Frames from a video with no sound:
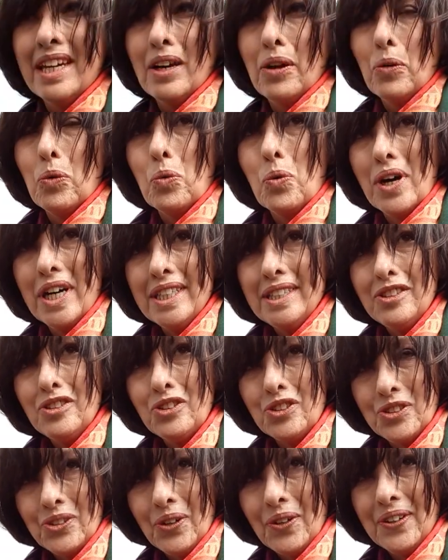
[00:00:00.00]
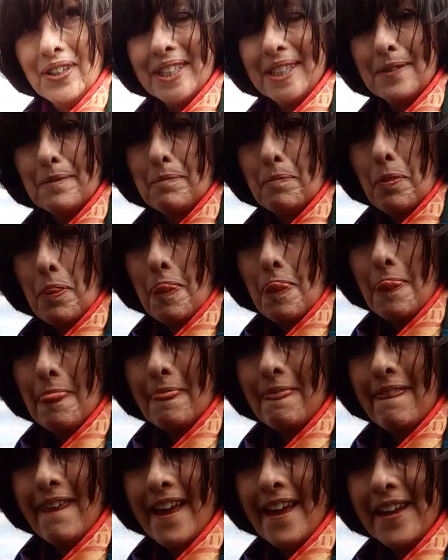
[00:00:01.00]
one story
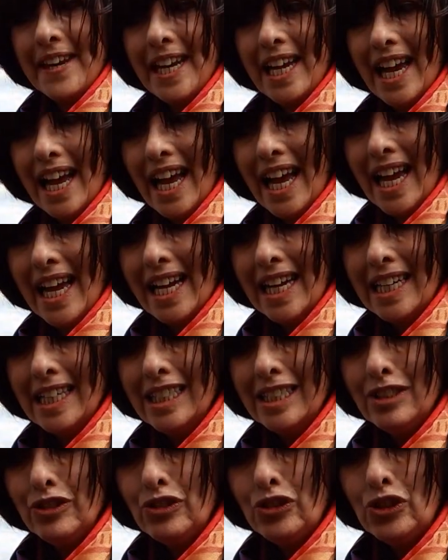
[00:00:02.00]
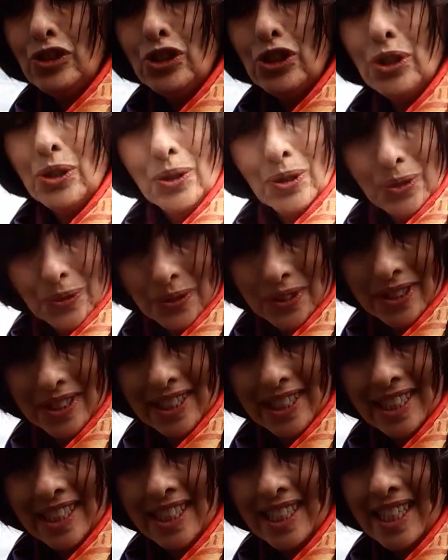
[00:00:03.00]
that I chose
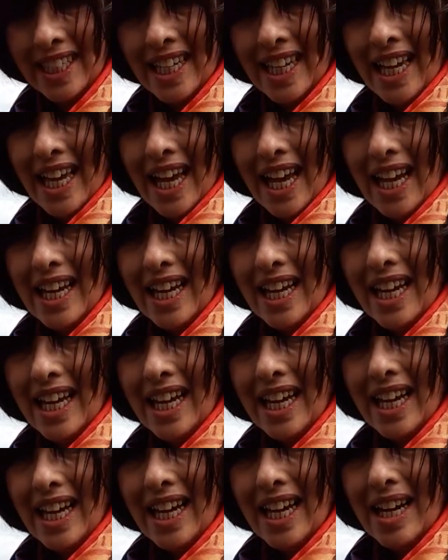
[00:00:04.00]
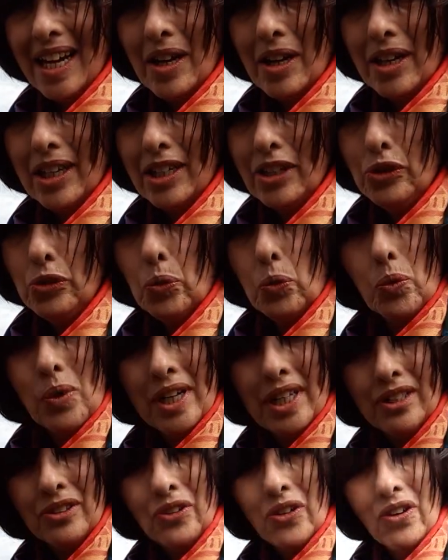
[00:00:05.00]
in
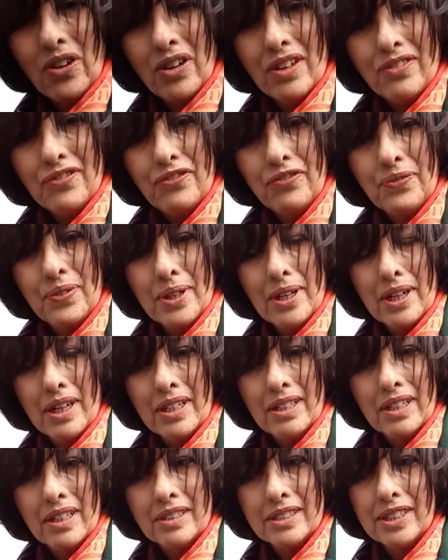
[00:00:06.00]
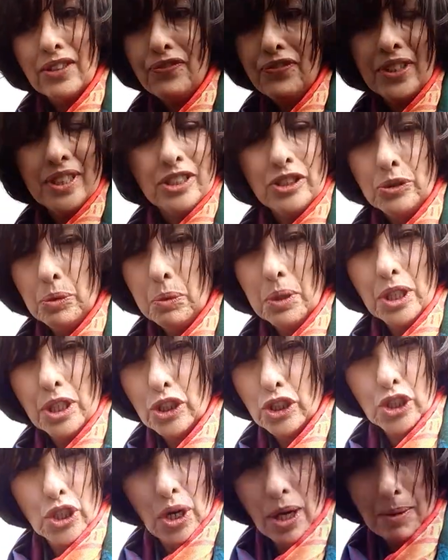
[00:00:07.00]
one of the first
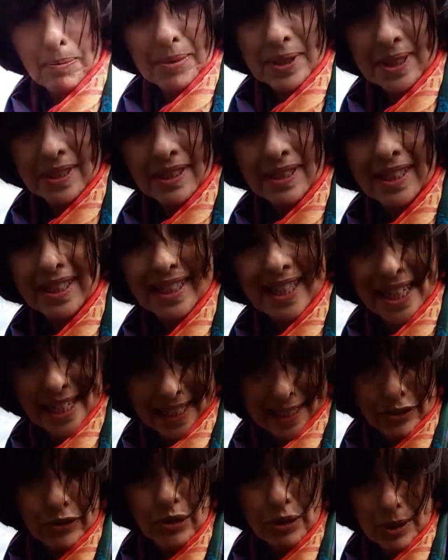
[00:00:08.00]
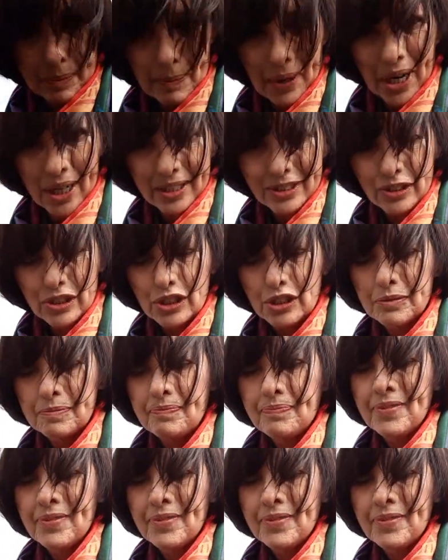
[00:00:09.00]
workshops that I took part.